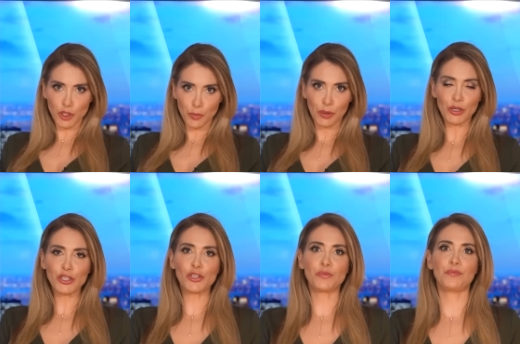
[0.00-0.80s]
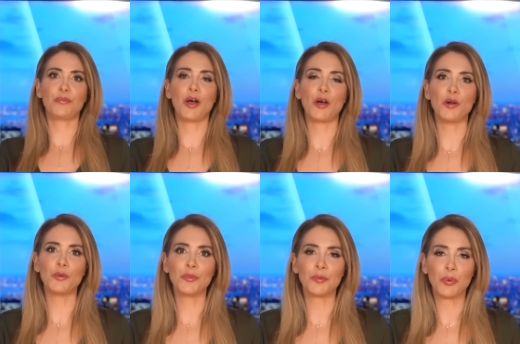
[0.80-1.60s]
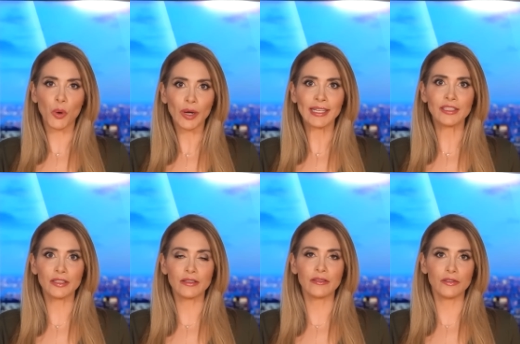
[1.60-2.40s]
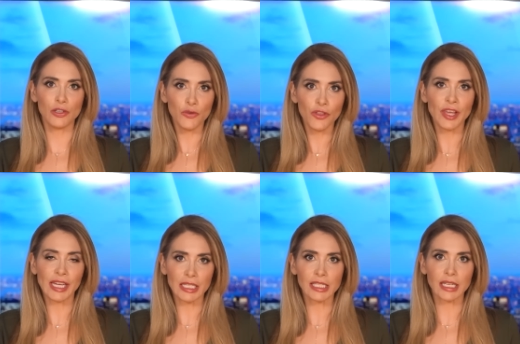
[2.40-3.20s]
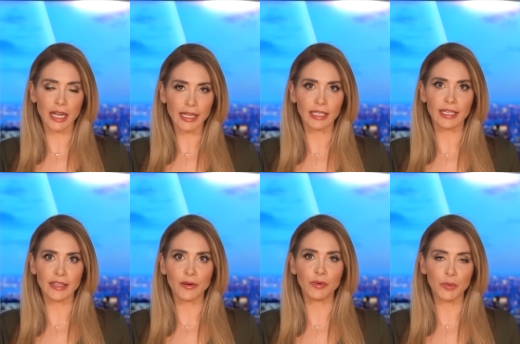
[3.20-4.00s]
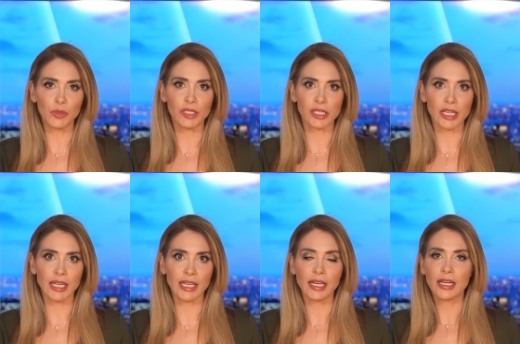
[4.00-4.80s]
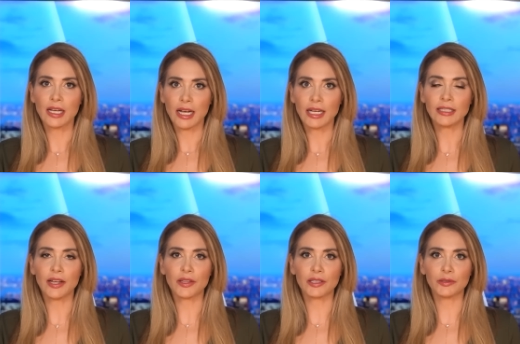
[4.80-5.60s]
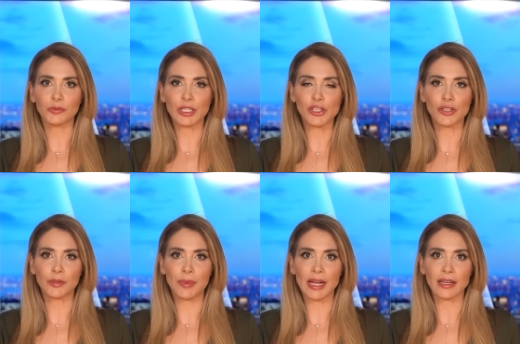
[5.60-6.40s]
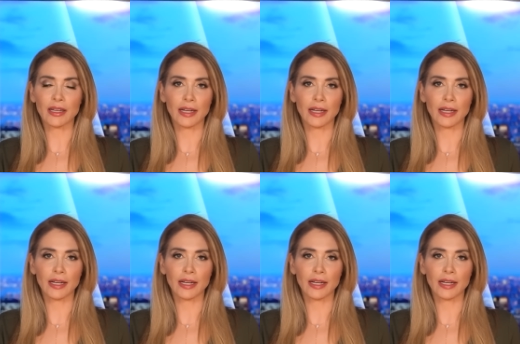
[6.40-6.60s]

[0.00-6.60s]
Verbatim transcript: to push home the point, you think it's likely that we will see another regional bank